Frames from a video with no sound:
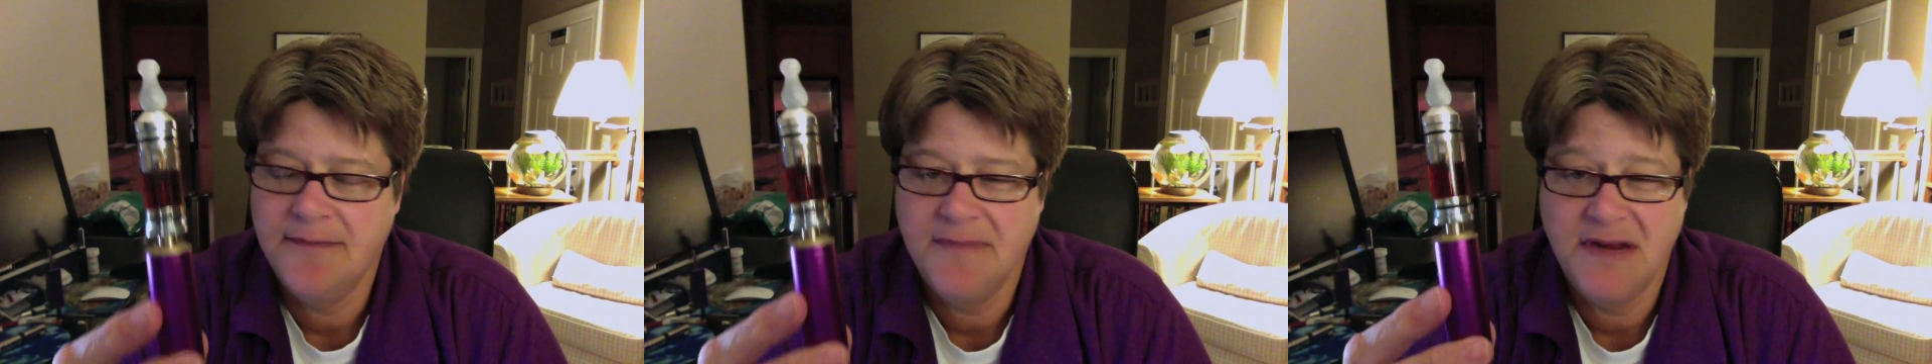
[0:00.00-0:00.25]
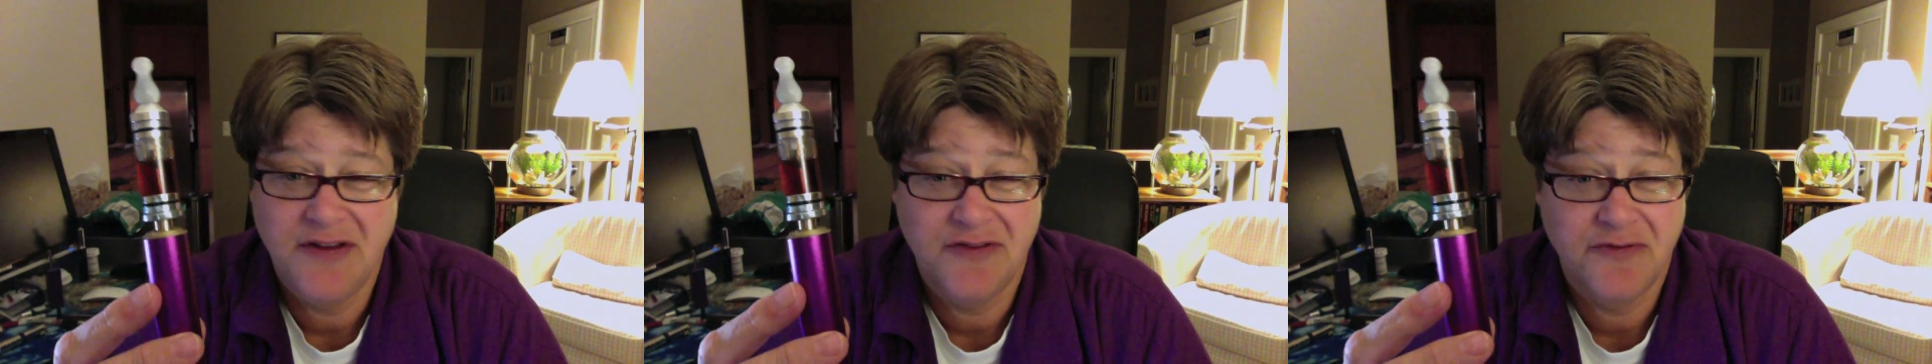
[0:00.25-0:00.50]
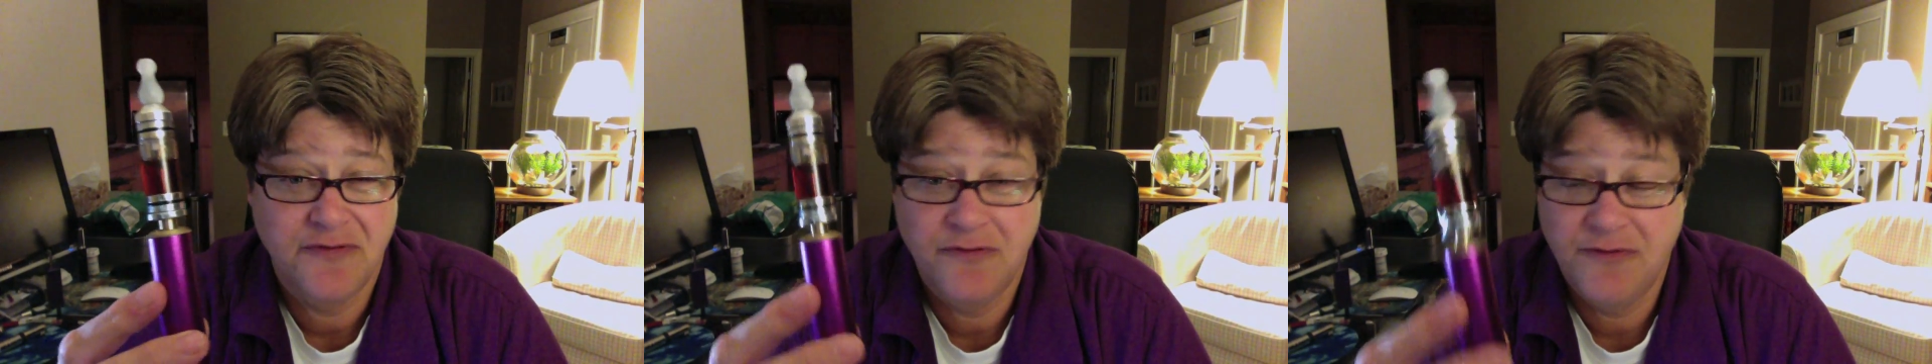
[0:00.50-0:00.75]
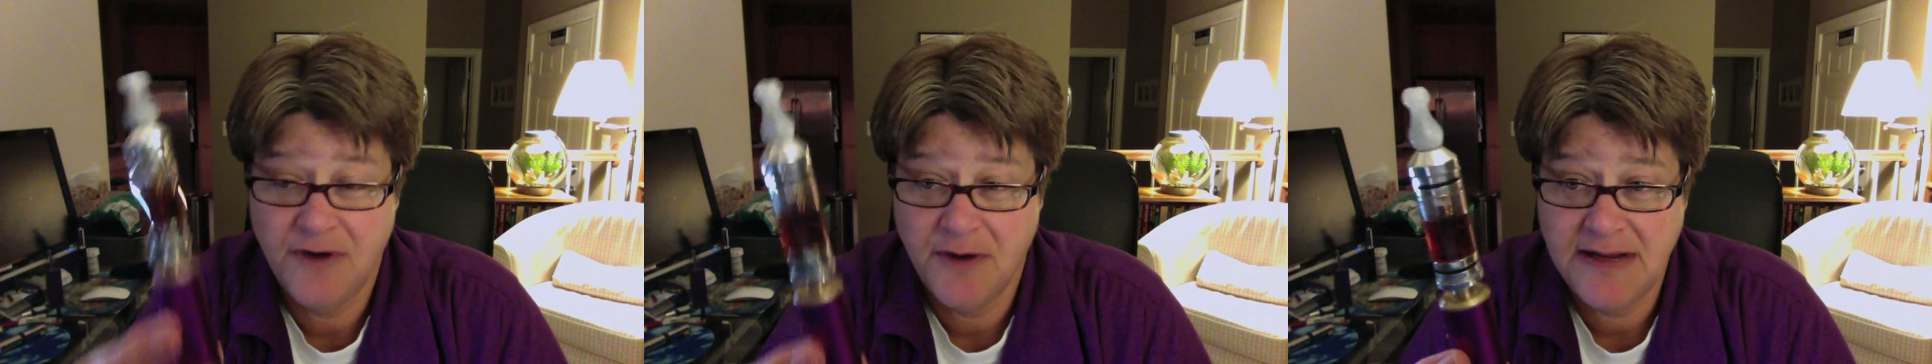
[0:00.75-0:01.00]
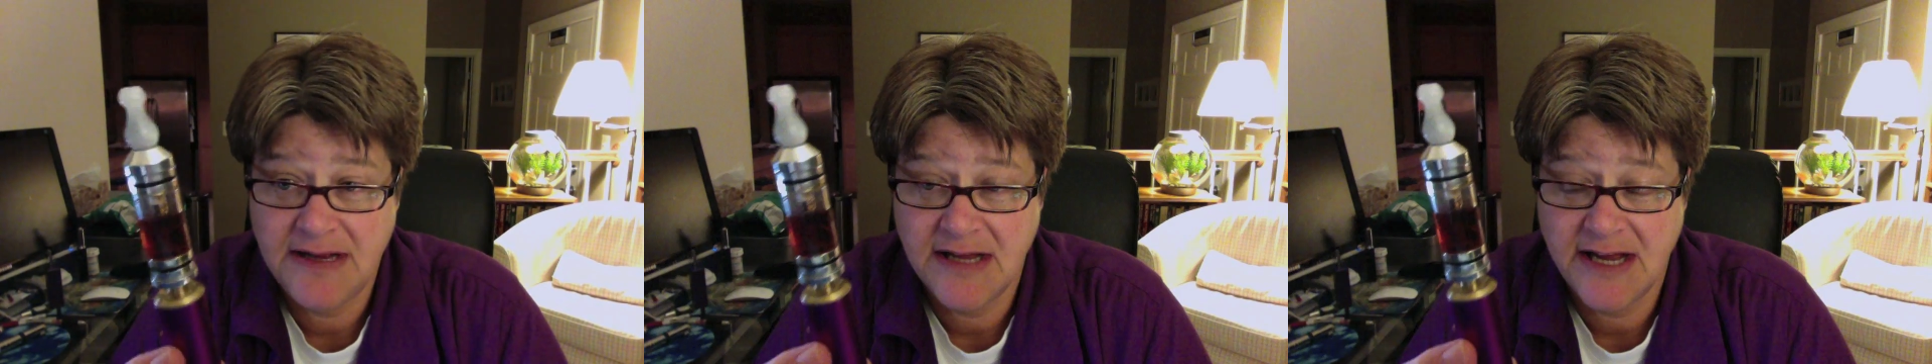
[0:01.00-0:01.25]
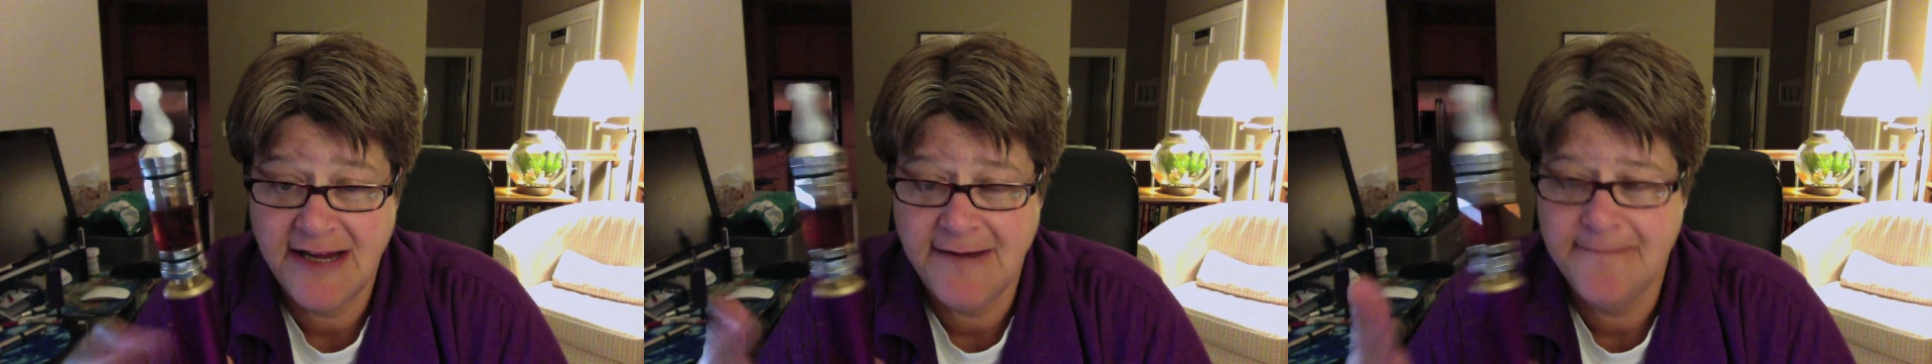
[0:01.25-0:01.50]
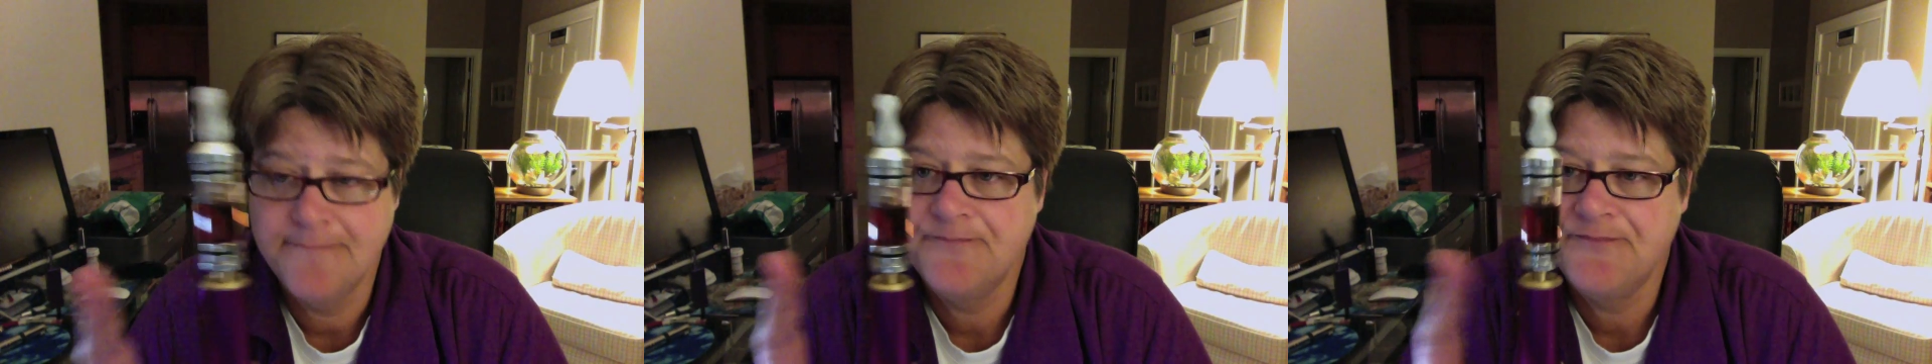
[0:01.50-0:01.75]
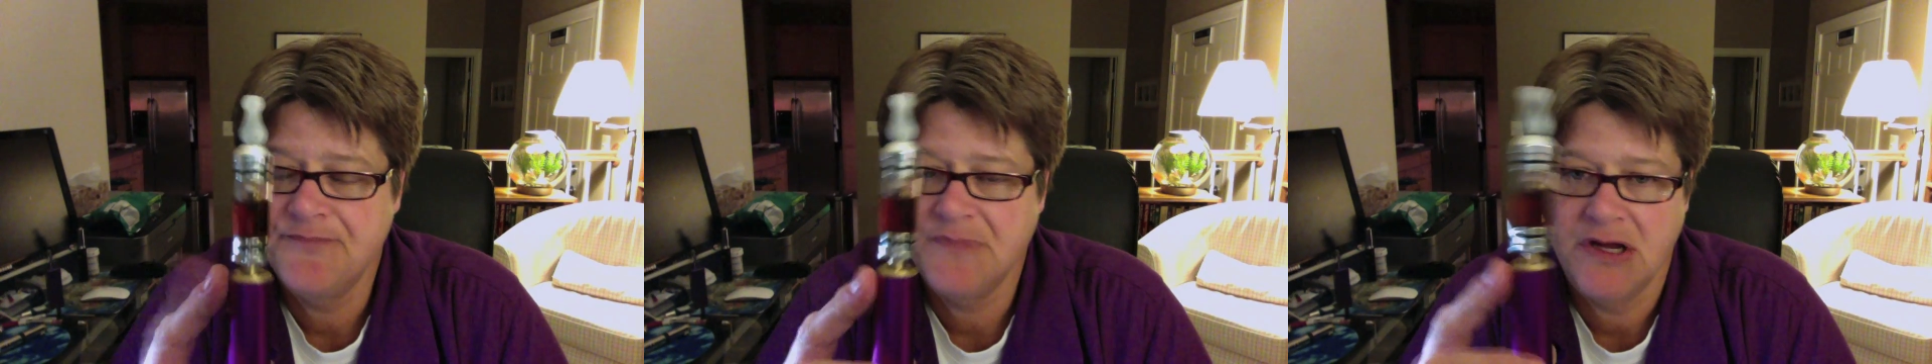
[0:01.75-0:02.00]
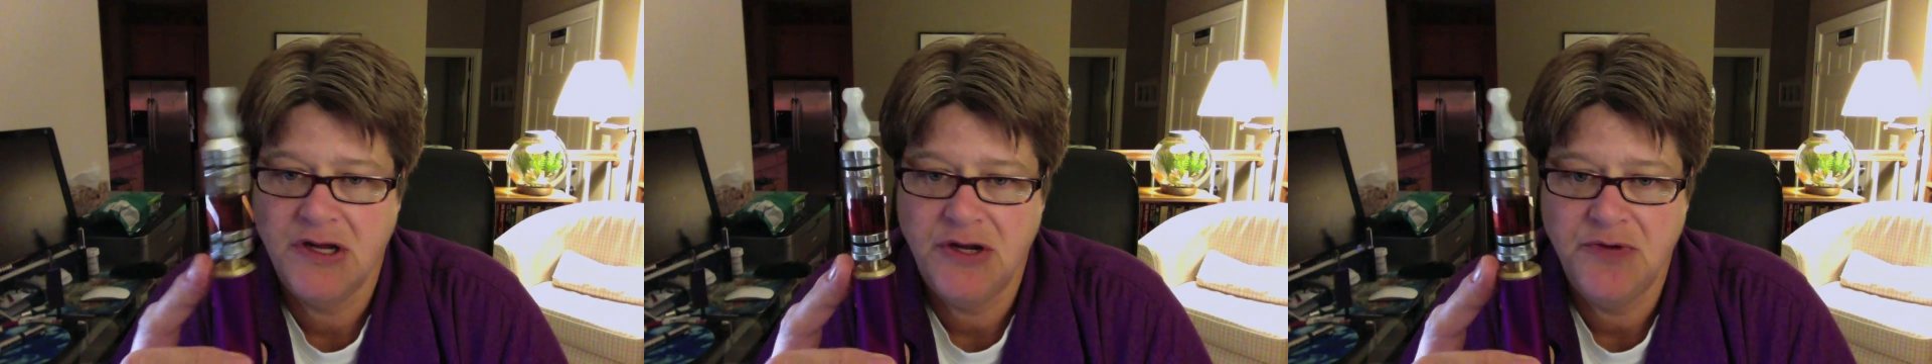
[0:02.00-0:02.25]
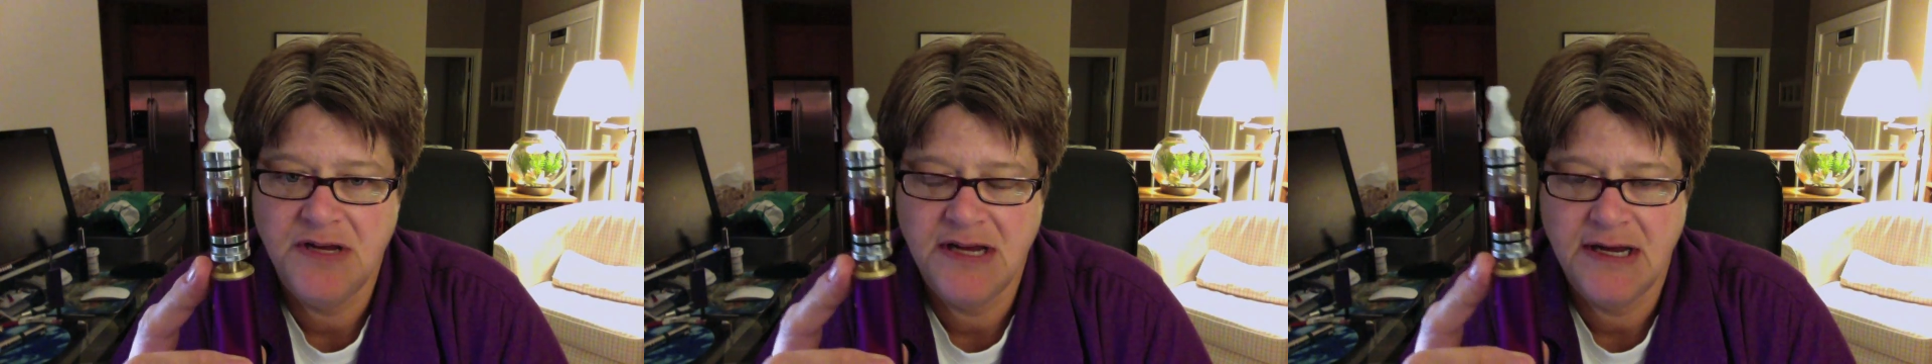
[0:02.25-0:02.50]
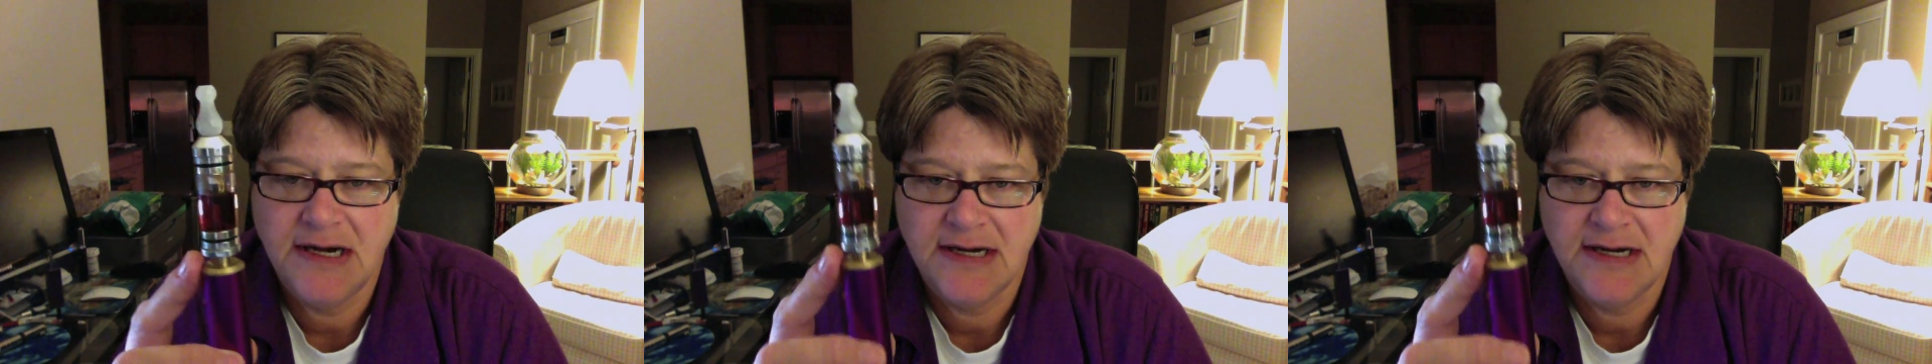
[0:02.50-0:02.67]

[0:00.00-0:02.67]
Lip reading: It's very light. You can get